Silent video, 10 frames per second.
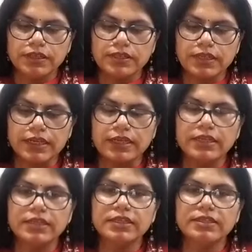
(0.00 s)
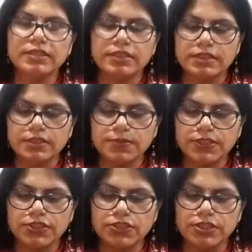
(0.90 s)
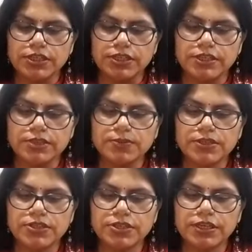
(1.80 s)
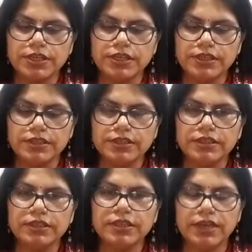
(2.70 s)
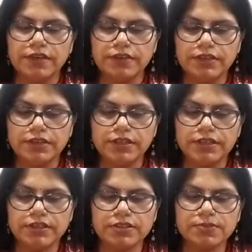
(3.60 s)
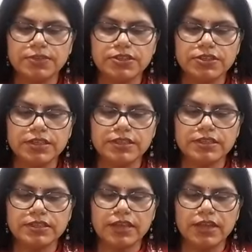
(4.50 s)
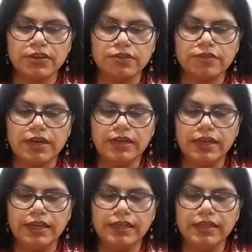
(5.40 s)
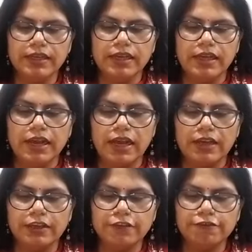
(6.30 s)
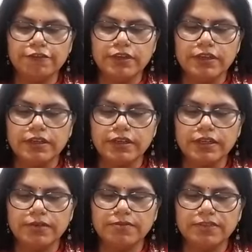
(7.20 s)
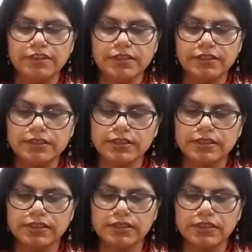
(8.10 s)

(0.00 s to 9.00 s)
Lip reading: Second is Christmas tree. Christmas tree here, the evergreen Christmas tree is a sign of undying life, rebirth.